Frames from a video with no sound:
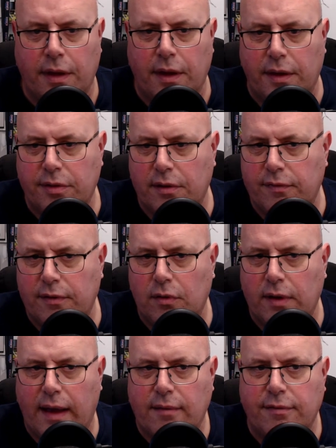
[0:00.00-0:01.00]
So if you
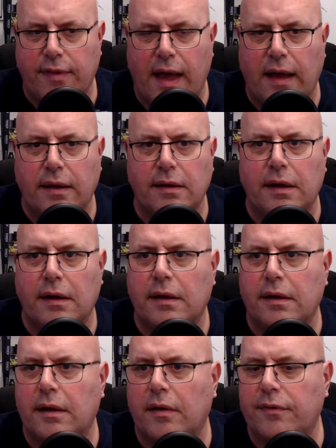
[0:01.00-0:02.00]
look out for that
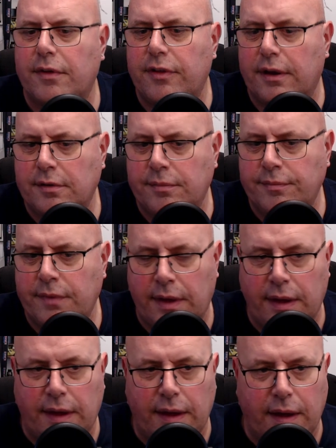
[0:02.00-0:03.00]
on the channel.
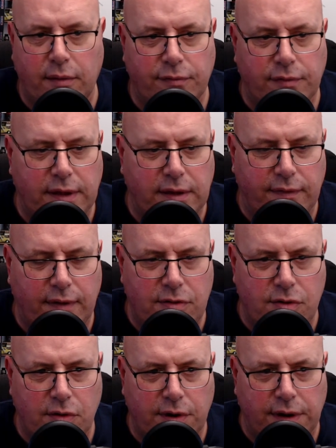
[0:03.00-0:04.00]
Hopefully you've
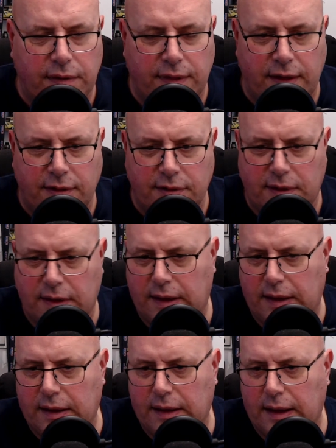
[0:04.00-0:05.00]
enjoyed this,
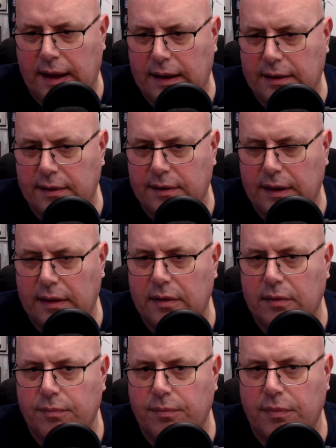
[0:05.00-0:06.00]
and
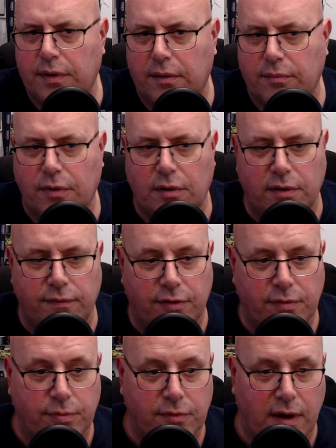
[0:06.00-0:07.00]
you know, we're looking for
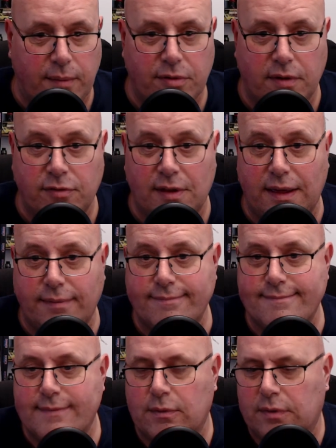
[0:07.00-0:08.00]
subscribers. Obviously
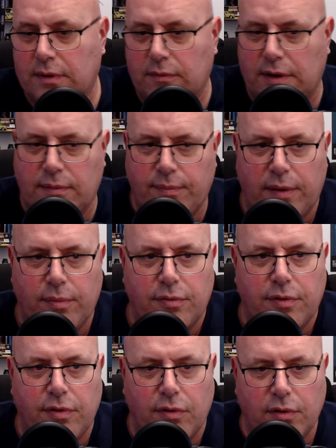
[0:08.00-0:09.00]
we need people
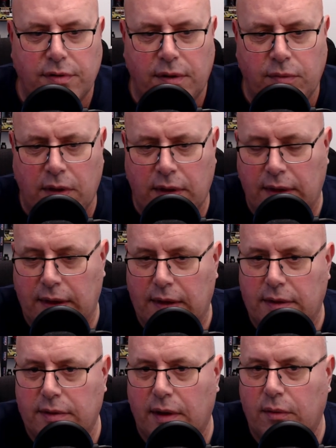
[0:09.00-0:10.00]
to talk to,
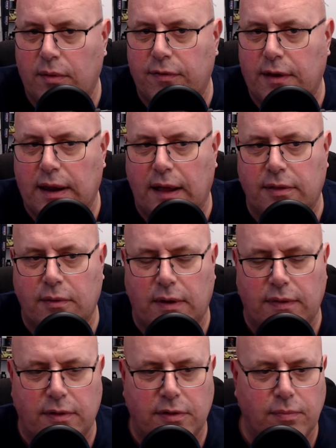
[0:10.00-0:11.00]
so if you'd like to
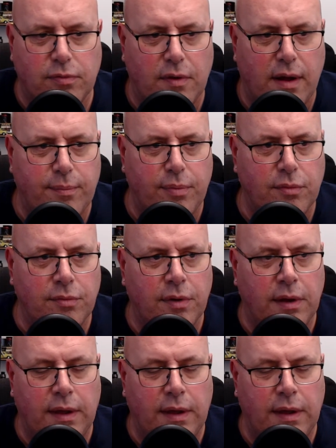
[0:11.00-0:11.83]
hit the subscribe button,